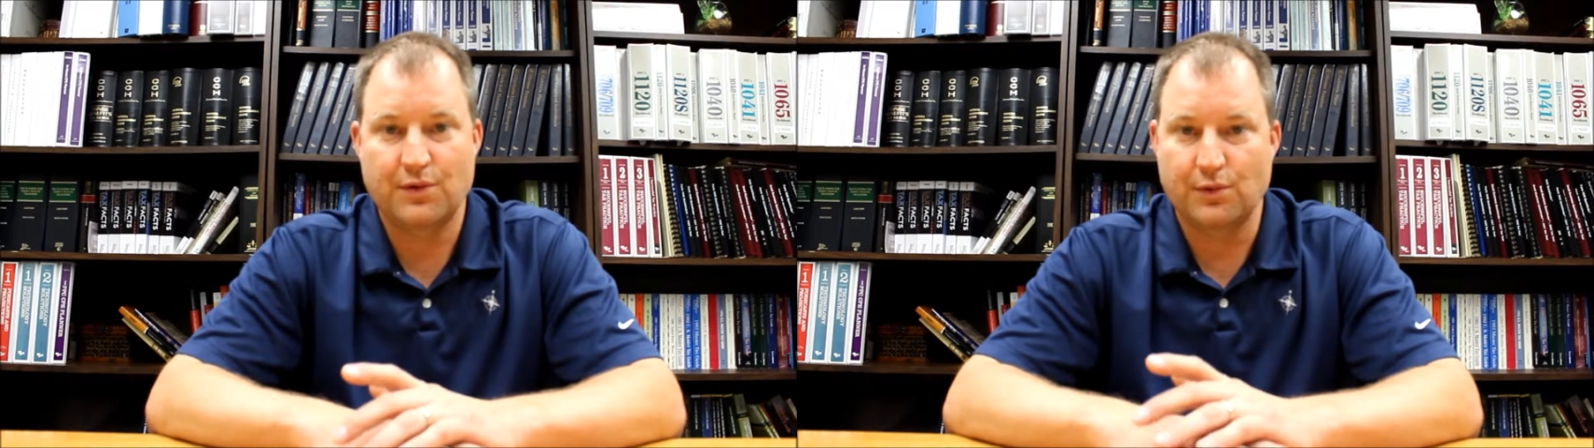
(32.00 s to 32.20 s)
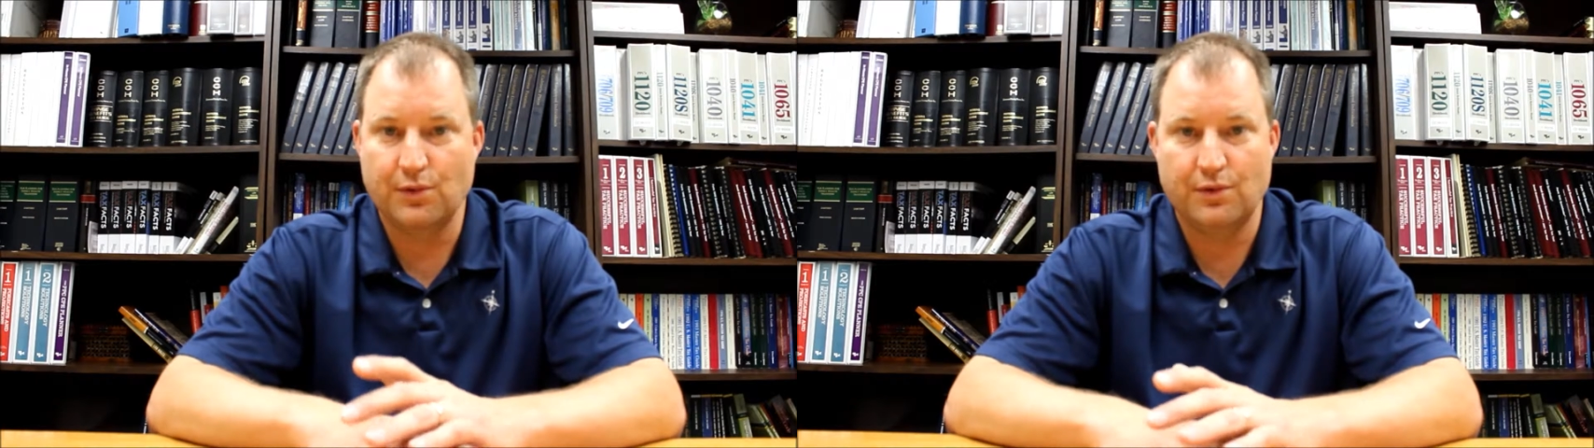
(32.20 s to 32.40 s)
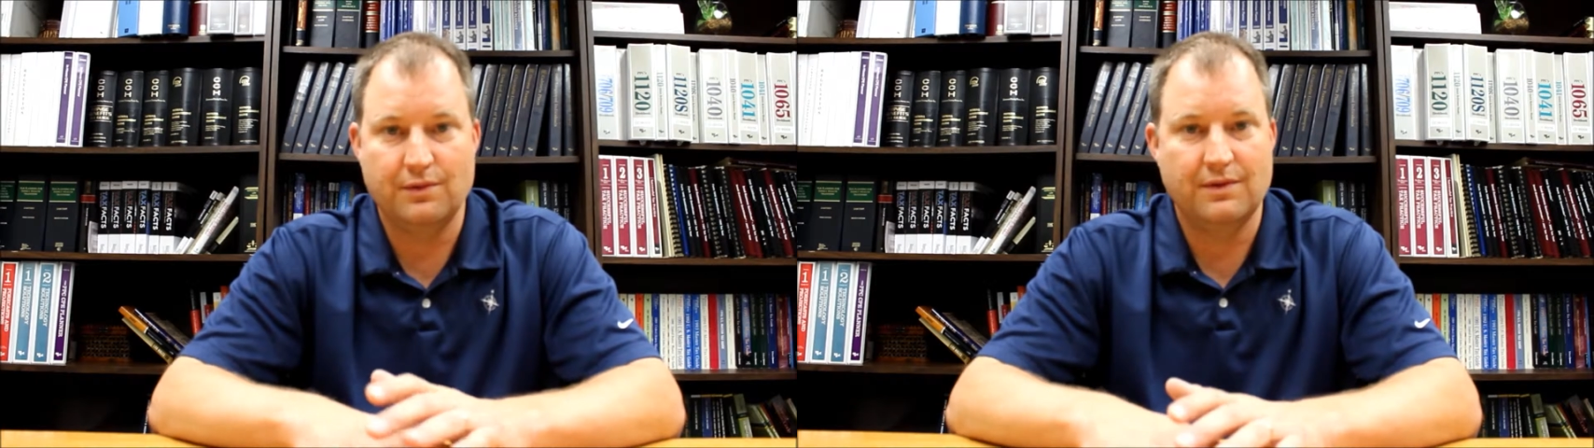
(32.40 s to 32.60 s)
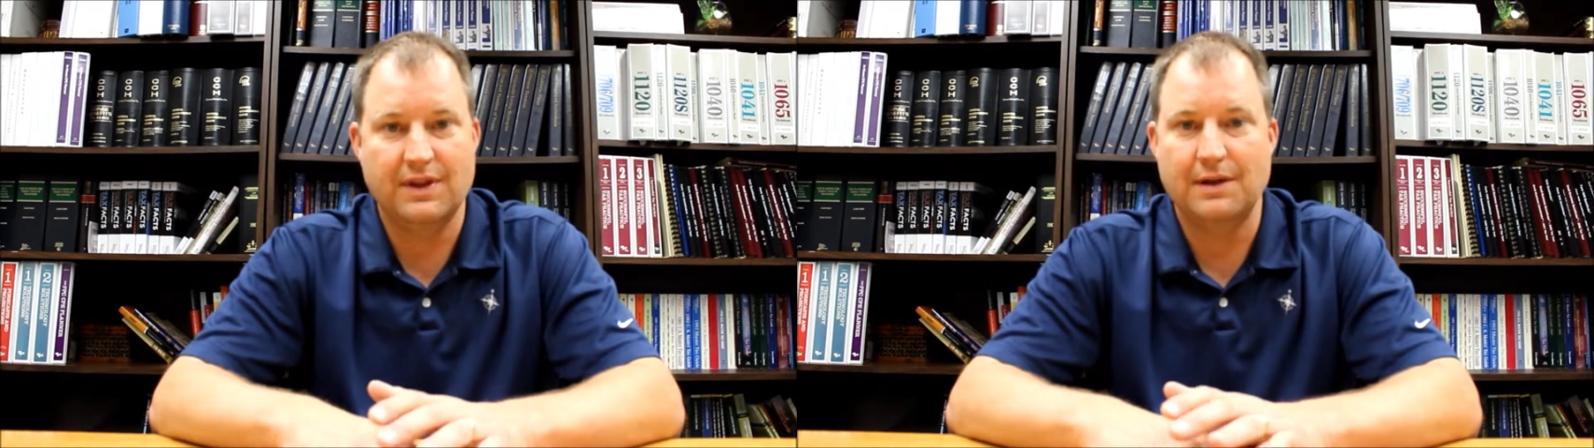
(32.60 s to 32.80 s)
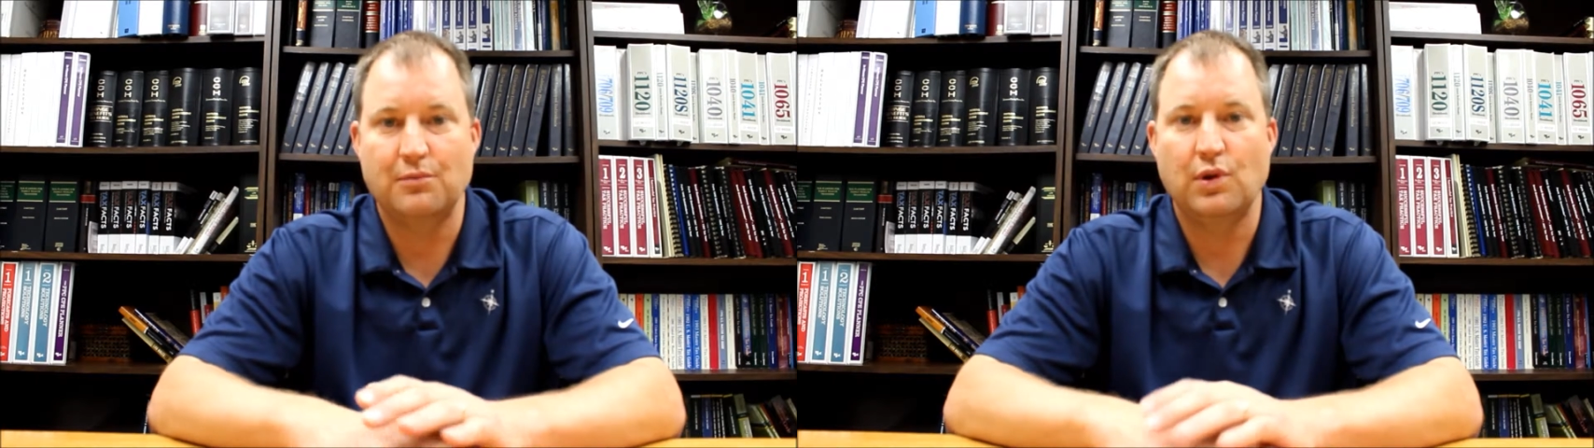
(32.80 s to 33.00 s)
through
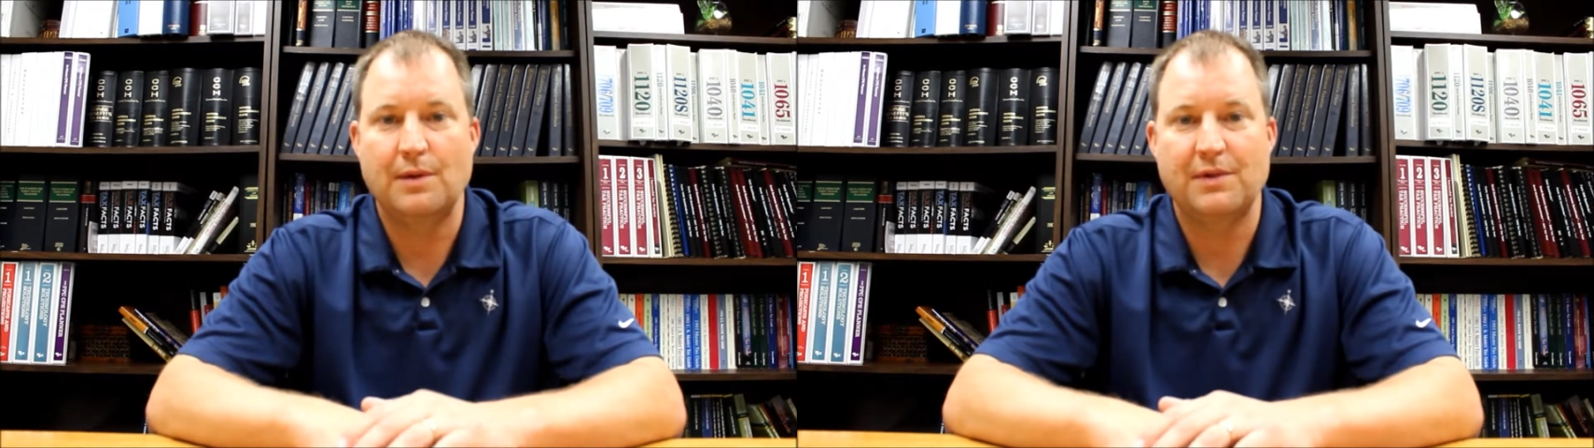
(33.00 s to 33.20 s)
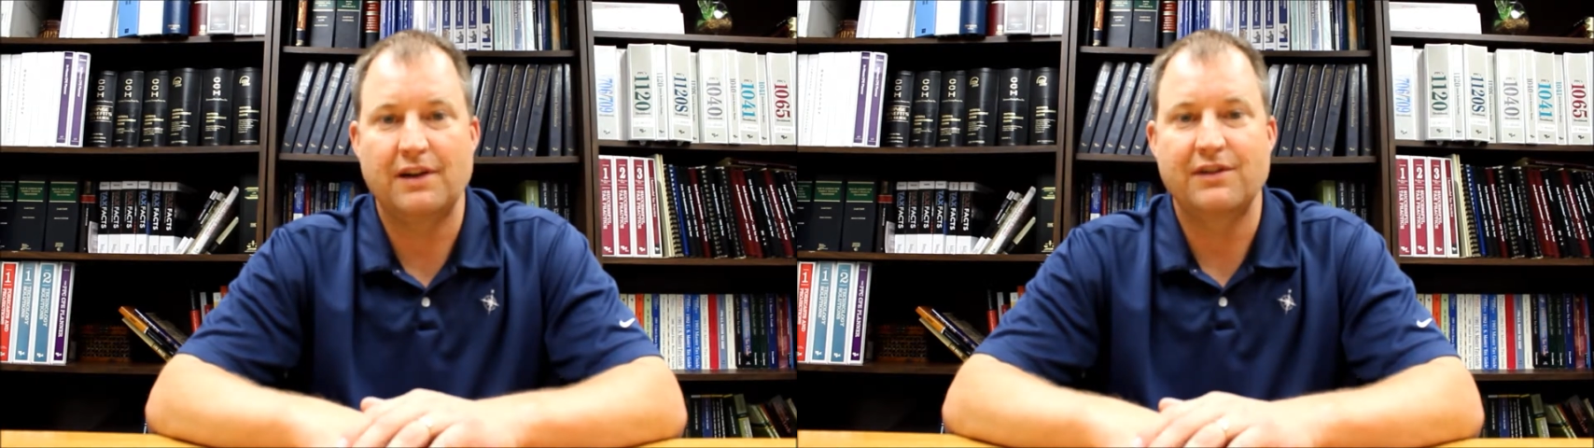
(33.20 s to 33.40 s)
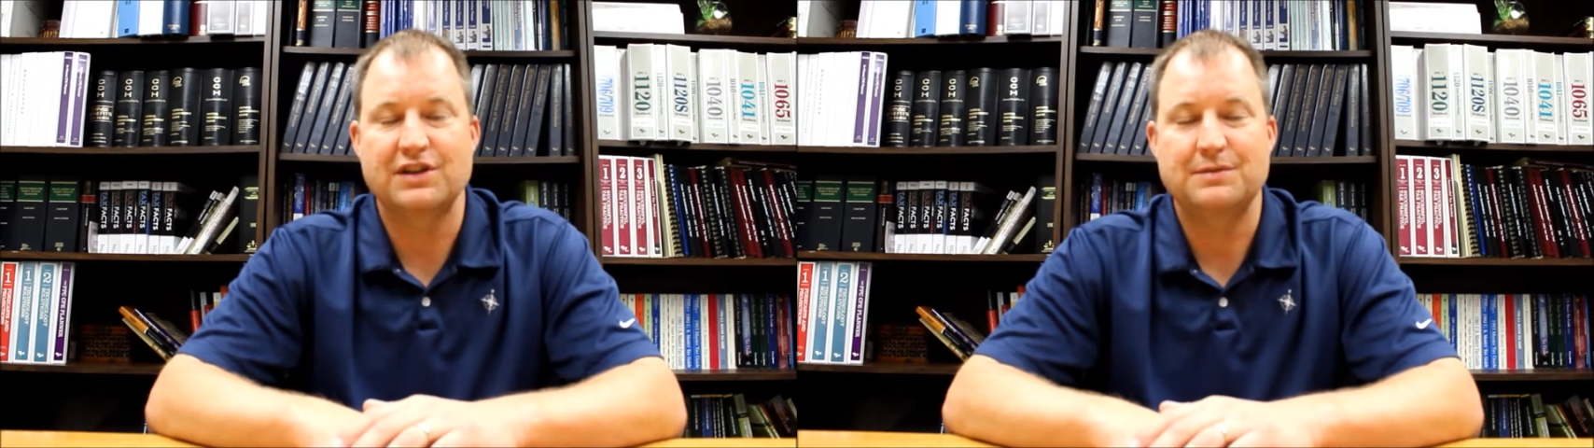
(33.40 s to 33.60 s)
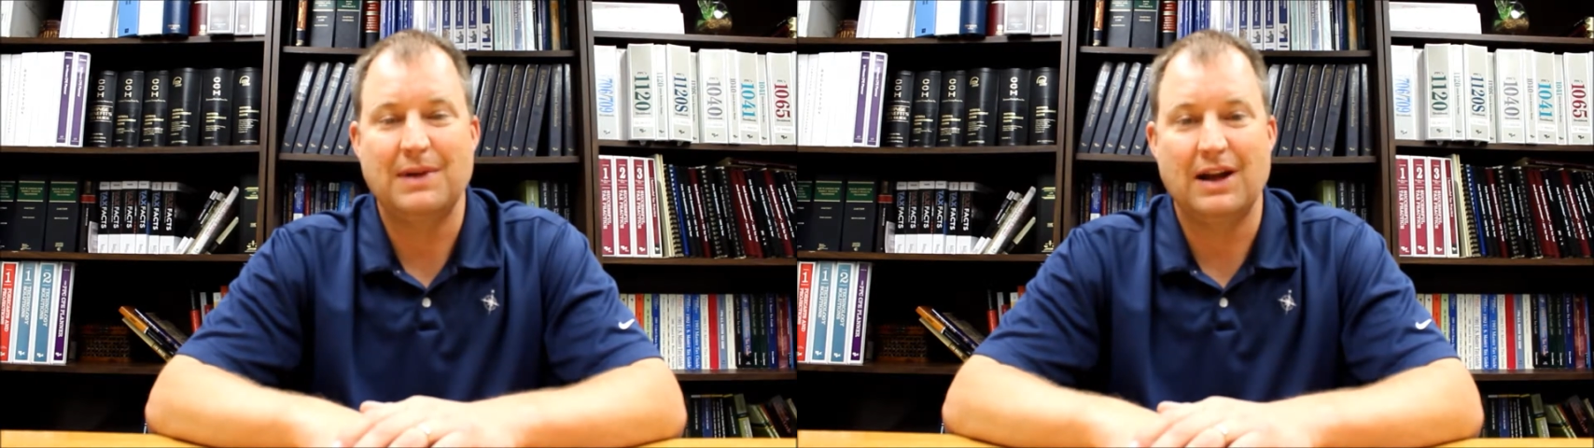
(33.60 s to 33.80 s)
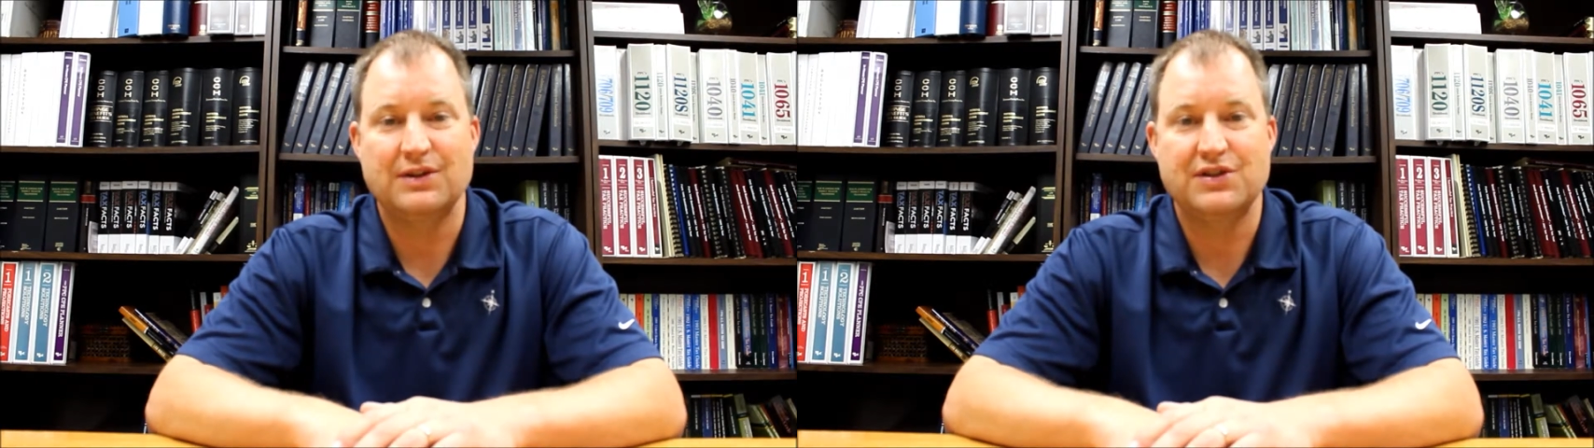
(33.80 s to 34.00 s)
the employment of your
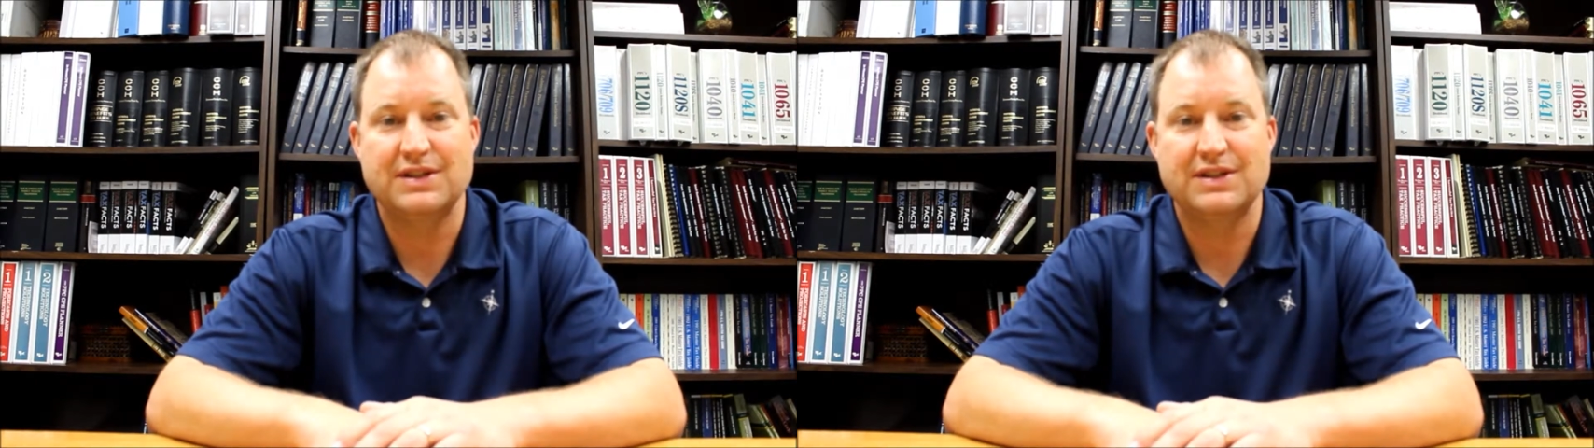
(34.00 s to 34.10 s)
spouse,